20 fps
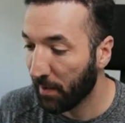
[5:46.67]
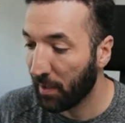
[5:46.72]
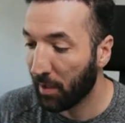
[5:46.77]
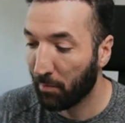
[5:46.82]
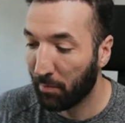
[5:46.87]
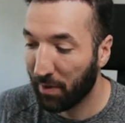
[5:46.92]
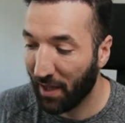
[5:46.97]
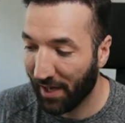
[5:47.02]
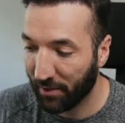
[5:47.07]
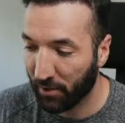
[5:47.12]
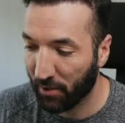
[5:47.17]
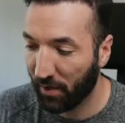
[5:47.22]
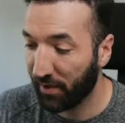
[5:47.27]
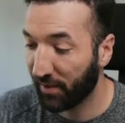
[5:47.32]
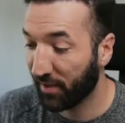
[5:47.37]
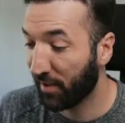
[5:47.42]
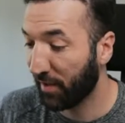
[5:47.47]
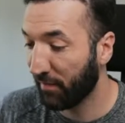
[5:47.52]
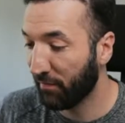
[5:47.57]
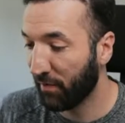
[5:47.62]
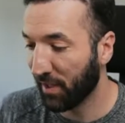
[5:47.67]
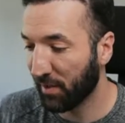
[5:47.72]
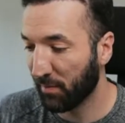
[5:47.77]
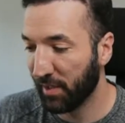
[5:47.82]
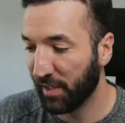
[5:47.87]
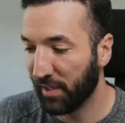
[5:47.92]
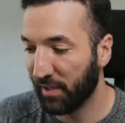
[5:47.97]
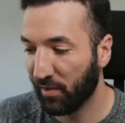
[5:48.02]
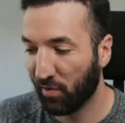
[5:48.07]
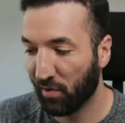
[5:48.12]
BlackRock Investment
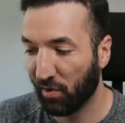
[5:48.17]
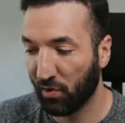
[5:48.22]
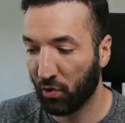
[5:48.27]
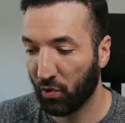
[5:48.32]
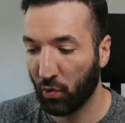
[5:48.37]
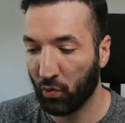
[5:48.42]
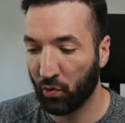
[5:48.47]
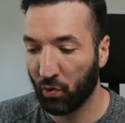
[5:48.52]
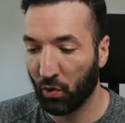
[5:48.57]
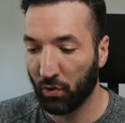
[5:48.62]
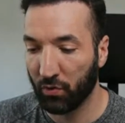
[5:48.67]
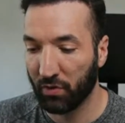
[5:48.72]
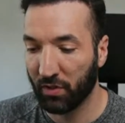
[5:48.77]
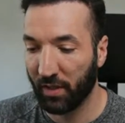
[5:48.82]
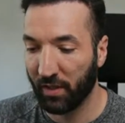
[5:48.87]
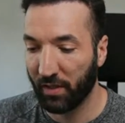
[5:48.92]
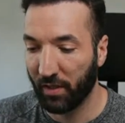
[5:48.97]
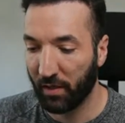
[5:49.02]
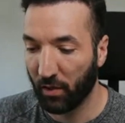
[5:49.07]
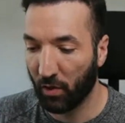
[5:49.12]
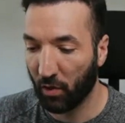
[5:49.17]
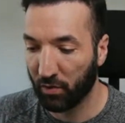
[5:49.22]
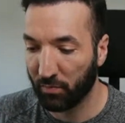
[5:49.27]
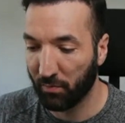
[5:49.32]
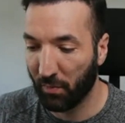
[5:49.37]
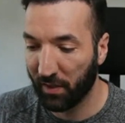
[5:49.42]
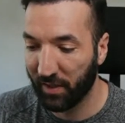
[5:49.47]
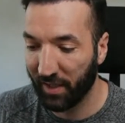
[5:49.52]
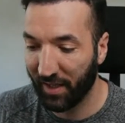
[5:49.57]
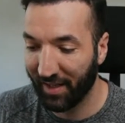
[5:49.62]
Institute wrote in a note
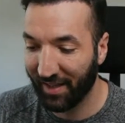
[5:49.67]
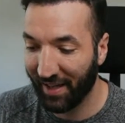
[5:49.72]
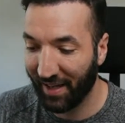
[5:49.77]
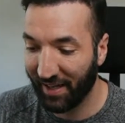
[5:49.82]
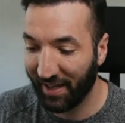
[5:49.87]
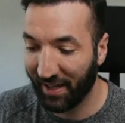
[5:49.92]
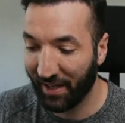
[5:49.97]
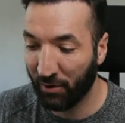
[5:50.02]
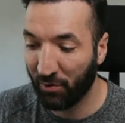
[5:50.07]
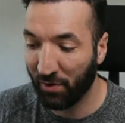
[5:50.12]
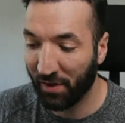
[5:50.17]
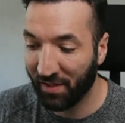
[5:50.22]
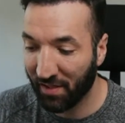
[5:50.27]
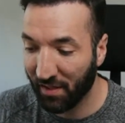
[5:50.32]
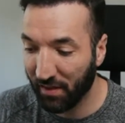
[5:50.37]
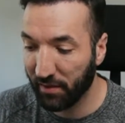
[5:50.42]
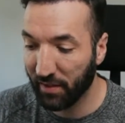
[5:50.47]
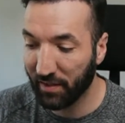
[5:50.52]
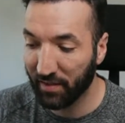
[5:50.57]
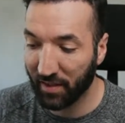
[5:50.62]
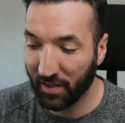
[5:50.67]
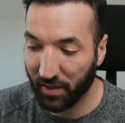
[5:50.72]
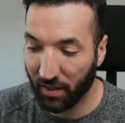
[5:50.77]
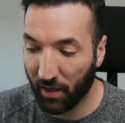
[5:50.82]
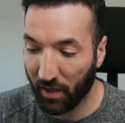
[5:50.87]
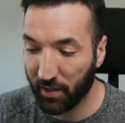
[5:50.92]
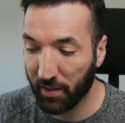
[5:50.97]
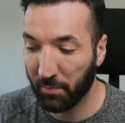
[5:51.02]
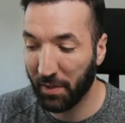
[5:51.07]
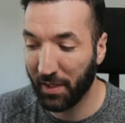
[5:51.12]
Monday that a resilient
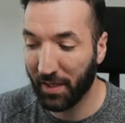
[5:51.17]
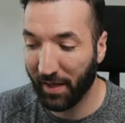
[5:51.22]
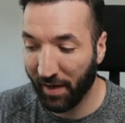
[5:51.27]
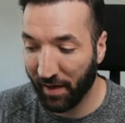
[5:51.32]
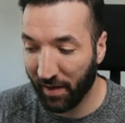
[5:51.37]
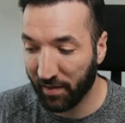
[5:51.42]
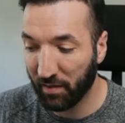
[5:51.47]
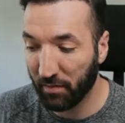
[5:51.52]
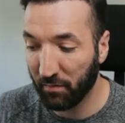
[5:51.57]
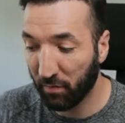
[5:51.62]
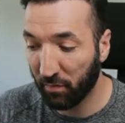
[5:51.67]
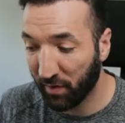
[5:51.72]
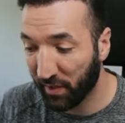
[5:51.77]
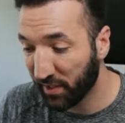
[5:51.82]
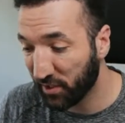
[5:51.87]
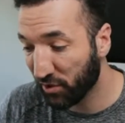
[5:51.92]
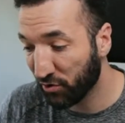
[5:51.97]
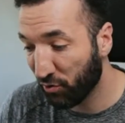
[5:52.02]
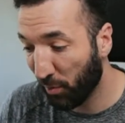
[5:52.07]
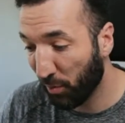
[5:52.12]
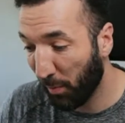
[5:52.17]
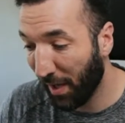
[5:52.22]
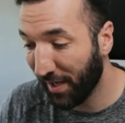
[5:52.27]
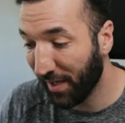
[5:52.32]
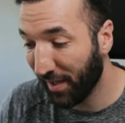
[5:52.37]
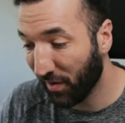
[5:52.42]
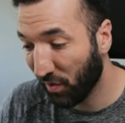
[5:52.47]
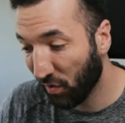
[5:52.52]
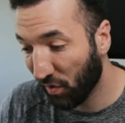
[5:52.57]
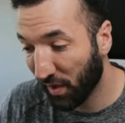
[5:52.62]
economy and inflation remaining
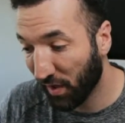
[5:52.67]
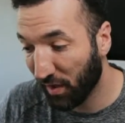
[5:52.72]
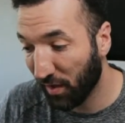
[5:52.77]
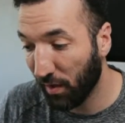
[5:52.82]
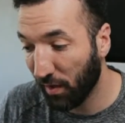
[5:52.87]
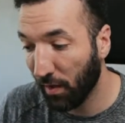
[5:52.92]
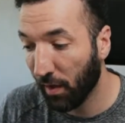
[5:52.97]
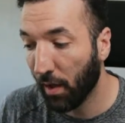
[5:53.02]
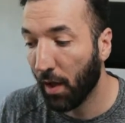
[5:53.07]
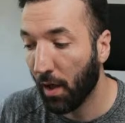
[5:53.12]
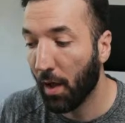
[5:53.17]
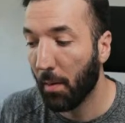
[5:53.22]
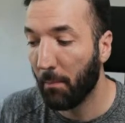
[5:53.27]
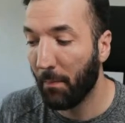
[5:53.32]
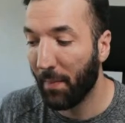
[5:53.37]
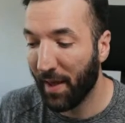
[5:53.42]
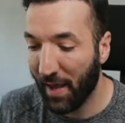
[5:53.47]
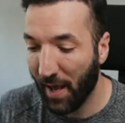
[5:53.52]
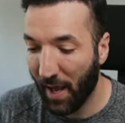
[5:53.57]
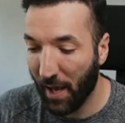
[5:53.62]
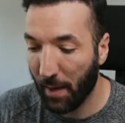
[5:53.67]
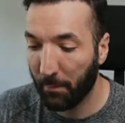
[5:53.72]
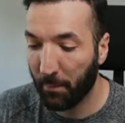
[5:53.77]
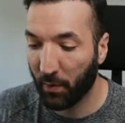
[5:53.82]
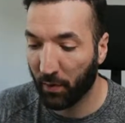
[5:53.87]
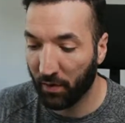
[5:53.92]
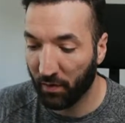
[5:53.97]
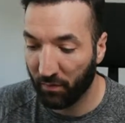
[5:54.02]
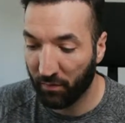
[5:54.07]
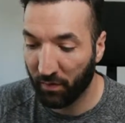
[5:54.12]
sticky may hamper
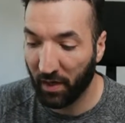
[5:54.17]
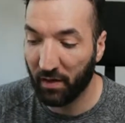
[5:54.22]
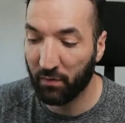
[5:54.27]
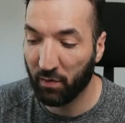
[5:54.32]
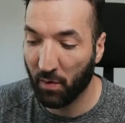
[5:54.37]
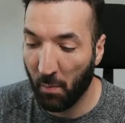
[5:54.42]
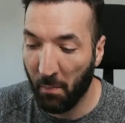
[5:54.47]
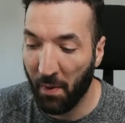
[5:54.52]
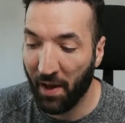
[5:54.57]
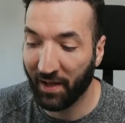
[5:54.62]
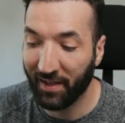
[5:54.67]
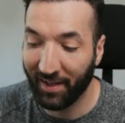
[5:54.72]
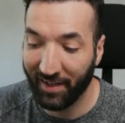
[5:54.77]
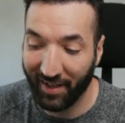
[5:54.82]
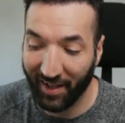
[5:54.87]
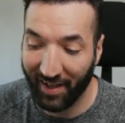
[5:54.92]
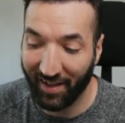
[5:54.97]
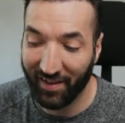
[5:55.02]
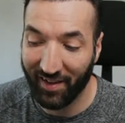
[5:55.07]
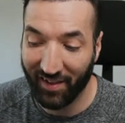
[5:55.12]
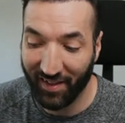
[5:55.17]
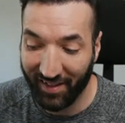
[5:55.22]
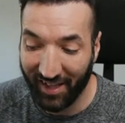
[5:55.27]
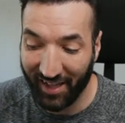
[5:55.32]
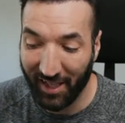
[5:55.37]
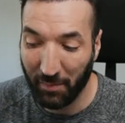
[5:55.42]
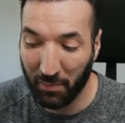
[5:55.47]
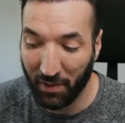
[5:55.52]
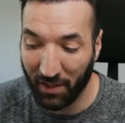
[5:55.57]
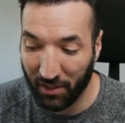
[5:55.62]
the Fed from making a
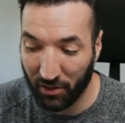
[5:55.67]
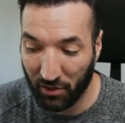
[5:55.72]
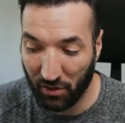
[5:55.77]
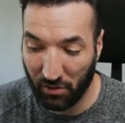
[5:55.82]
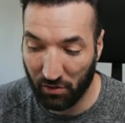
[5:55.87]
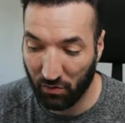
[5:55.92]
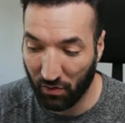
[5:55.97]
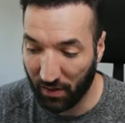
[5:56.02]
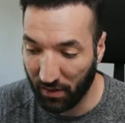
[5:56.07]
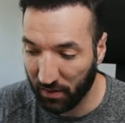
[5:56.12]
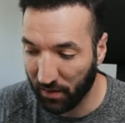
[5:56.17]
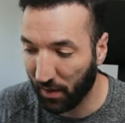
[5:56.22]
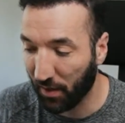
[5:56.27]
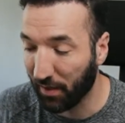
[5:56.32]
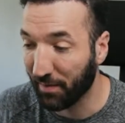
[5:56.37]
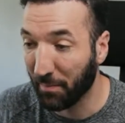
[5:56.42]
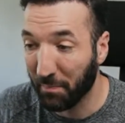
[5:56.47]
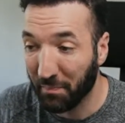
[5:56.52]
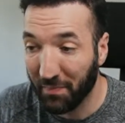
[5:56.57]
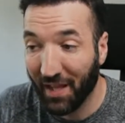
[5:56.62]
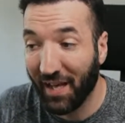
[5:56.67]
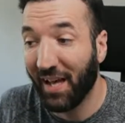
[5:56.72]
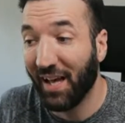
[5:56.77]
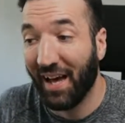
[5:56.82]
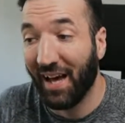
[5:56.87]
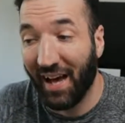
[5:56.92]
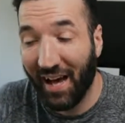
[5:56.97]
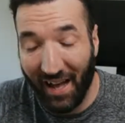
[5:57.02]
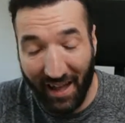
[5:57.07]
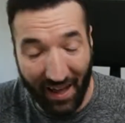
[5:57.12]
steep interest rate cut.
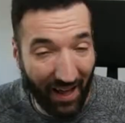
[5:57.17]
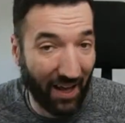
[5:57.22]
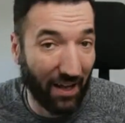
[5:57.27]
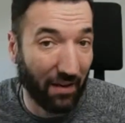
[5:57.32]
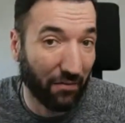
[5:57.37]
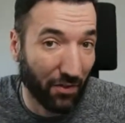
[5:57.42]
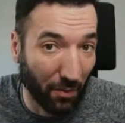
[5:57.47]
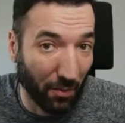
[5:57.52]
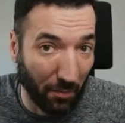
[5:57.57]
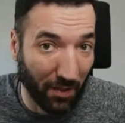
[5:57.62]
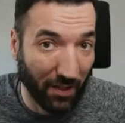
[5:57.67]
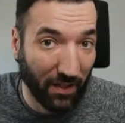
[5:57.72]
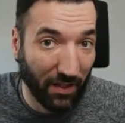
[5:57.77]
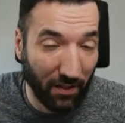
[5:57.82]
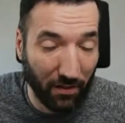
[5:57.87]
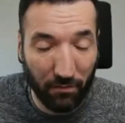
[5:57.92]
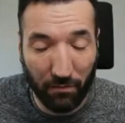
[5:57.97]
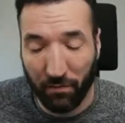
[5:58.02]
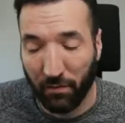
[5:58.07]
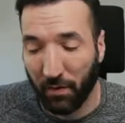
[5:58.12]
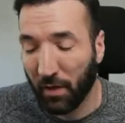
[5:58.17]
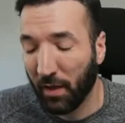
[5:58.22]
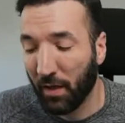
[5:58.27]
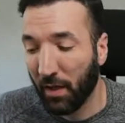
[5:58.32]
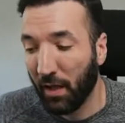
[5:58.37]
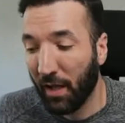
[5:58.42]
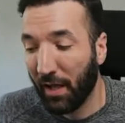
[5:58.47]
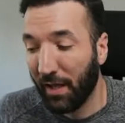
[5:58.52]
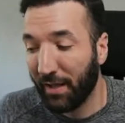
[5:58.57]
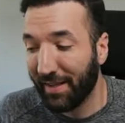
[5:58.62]
I have to believe
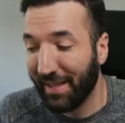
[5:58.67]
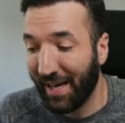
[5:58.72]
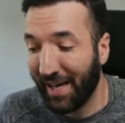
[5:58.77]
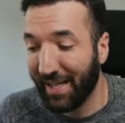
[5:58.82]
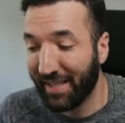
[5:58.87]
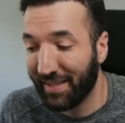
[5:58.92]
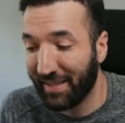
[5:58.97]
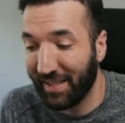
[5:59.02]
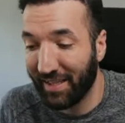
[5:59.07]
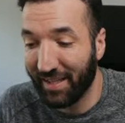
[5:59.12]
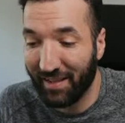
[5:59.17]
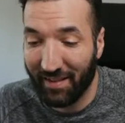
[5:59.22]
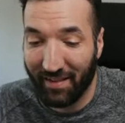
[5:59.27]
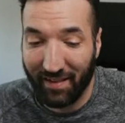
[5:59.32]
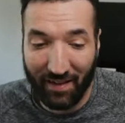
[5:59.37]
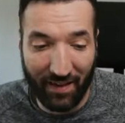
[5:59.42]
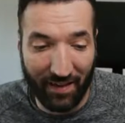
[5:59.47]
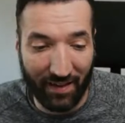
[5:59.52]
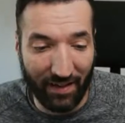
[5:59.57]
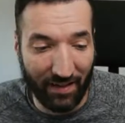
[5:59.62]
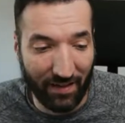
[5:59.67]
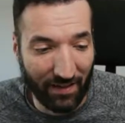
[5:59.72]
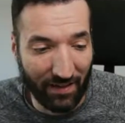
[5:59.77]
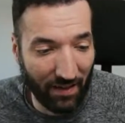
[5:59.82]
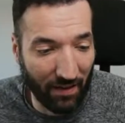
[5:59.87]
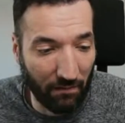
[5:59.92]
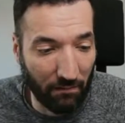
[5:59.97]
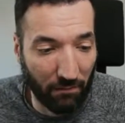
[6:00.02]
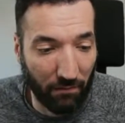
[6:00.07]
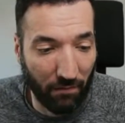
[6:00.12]
that this is
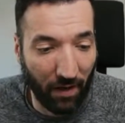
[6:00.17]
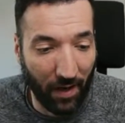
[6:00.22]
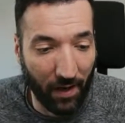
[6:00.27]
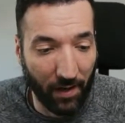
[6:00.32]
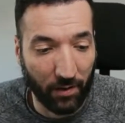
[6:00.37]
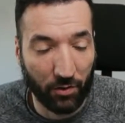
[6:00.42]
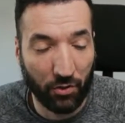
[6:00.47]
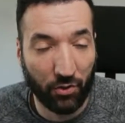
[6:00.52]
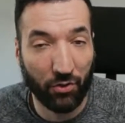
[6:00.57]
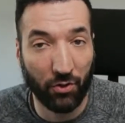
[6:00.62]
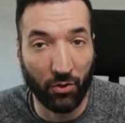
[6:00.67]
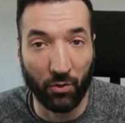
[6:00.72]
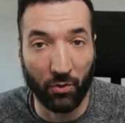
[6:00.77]
in fact true.